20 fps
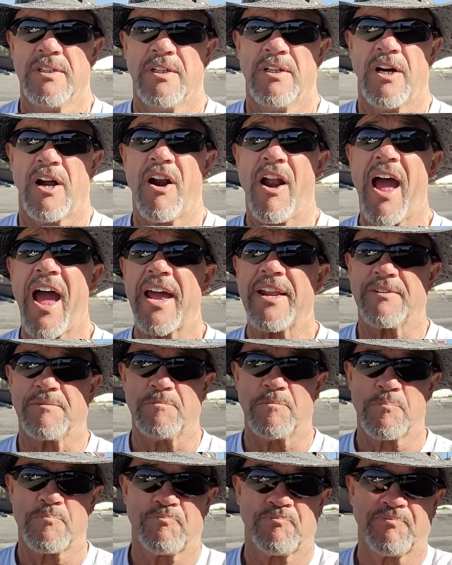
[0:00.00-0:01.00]
All right,
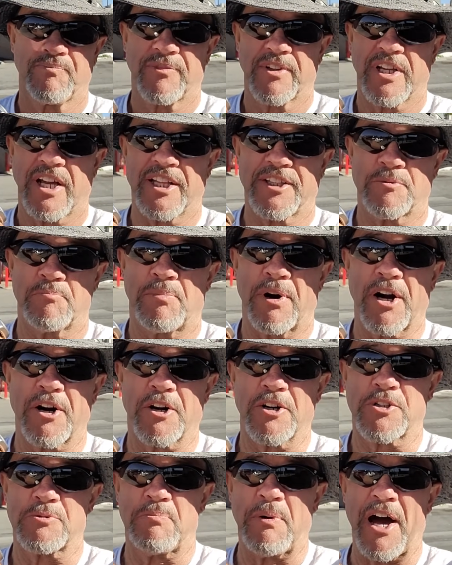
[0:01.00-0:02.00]
got the
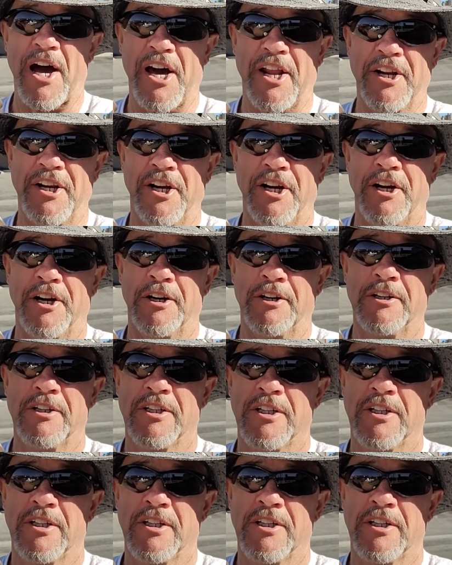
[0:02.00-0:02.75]
burger spot here.